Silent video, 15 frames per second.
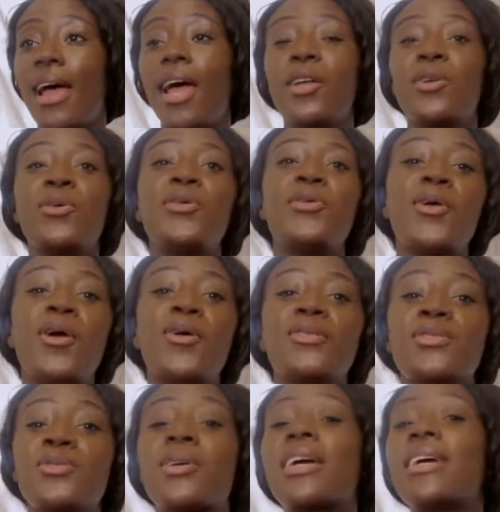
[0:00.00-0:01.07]
and who
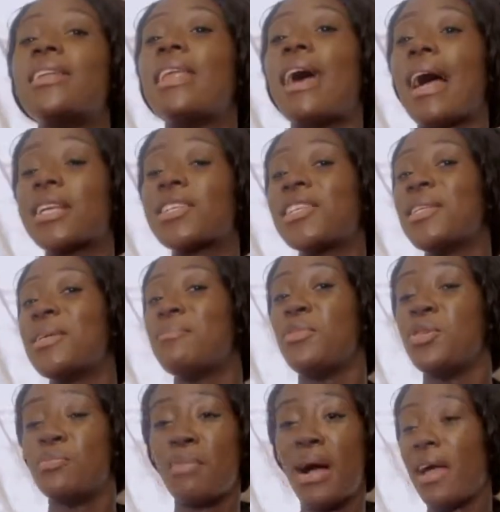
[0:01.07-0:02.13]
knows, you can actually,
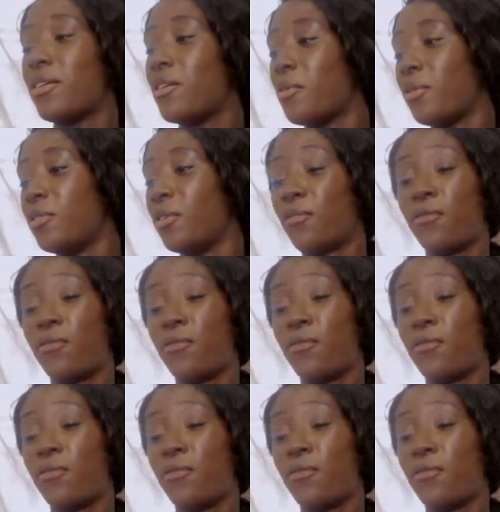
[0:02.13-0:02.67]
your